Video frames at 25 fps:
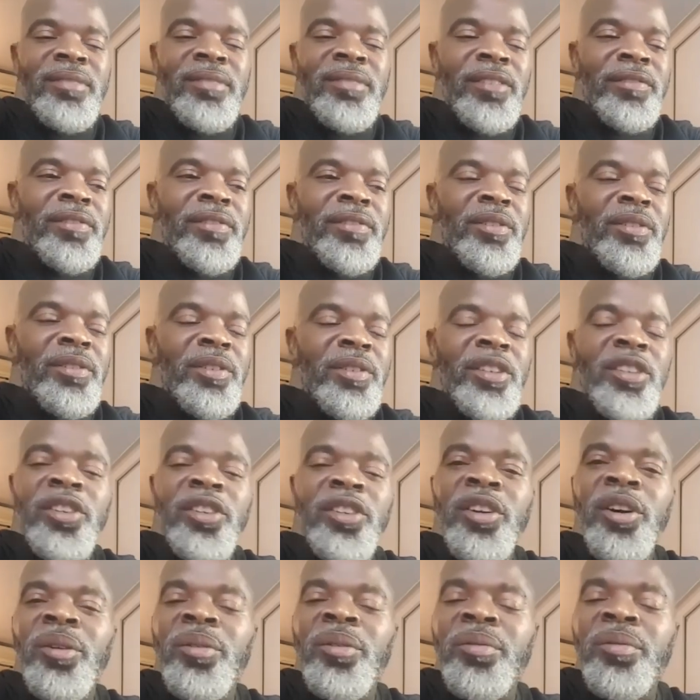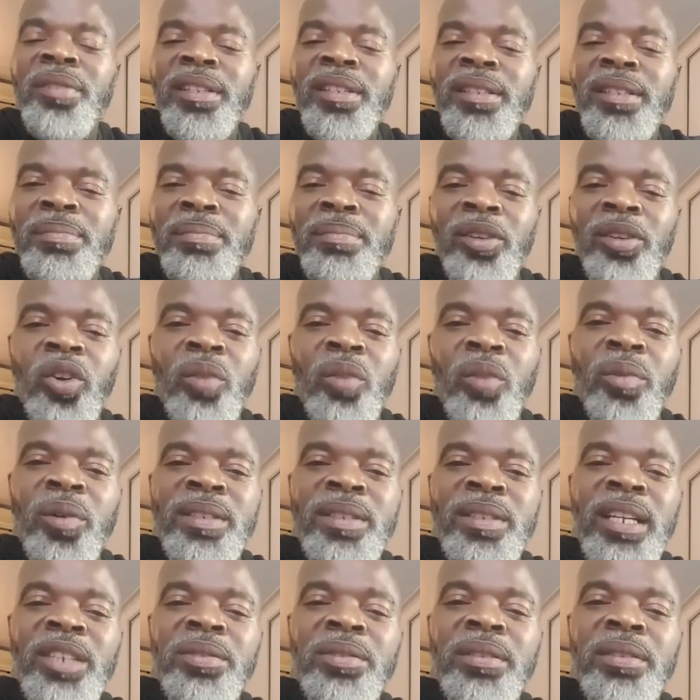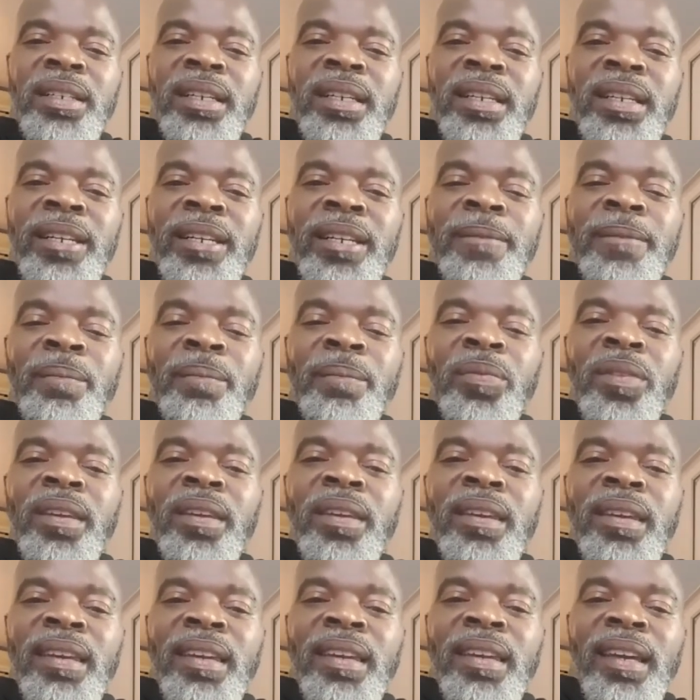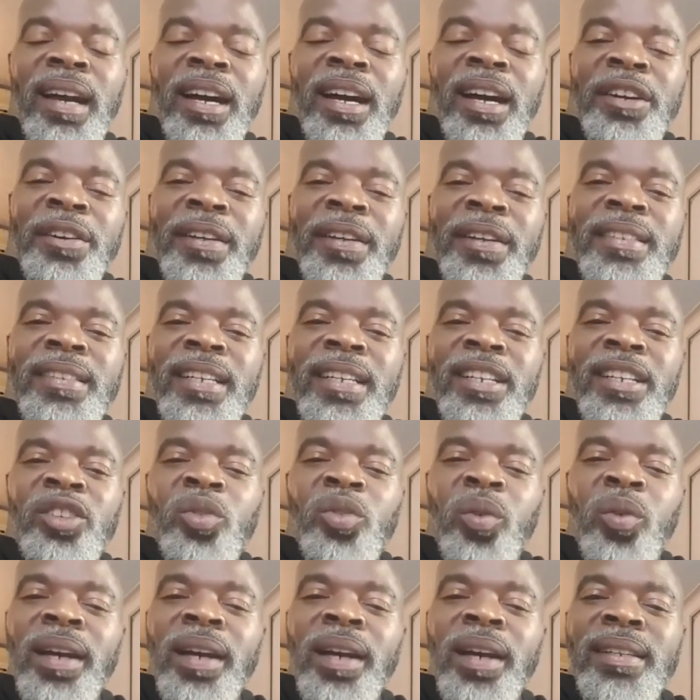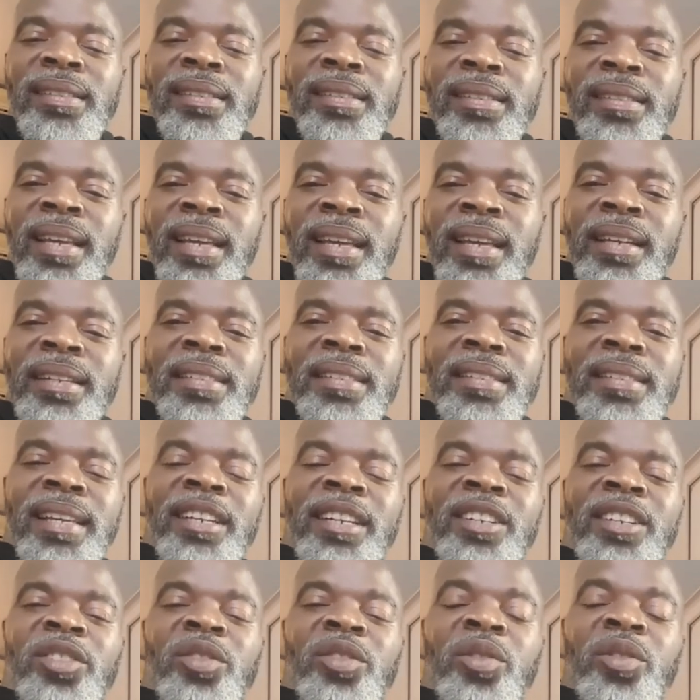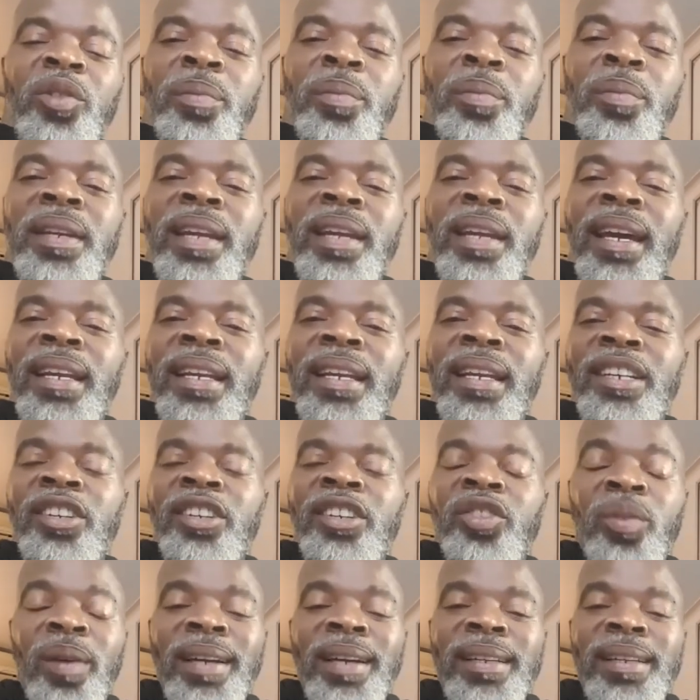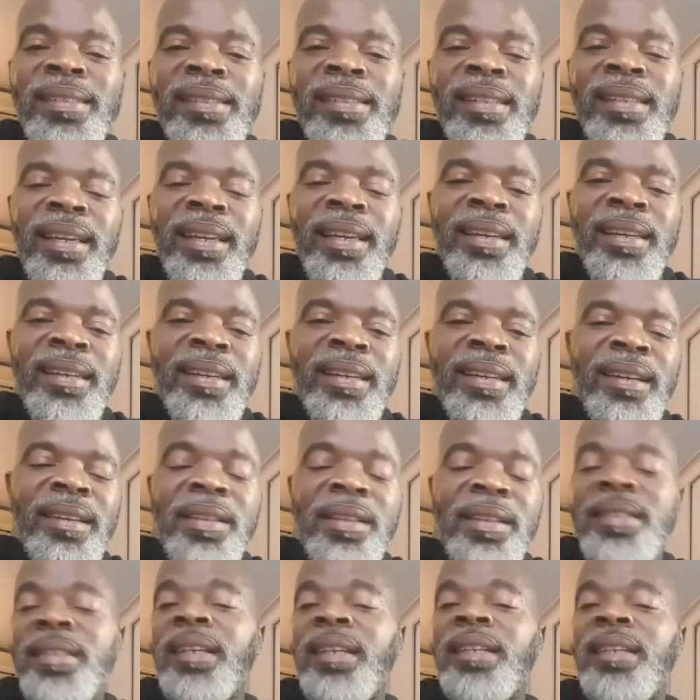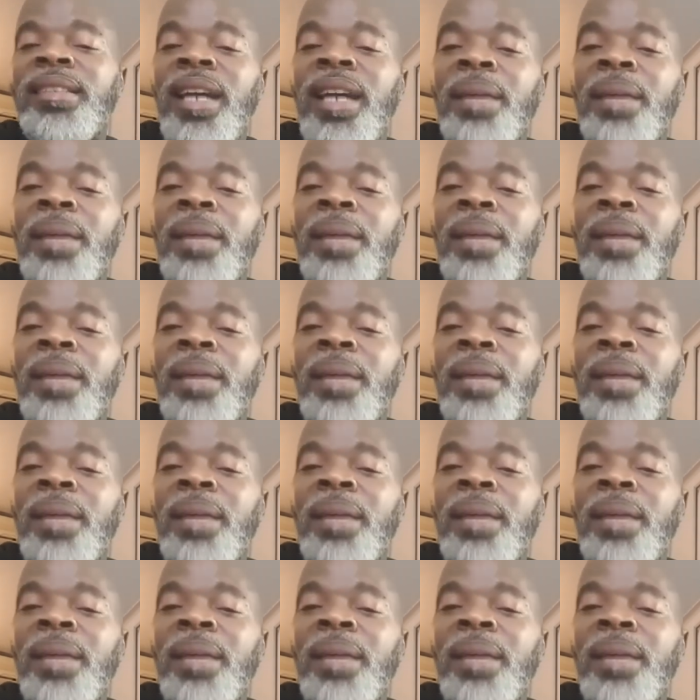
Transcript: you didn't know this, Maqoma was actually arrested twice and sent to Robben Island twice, and the second time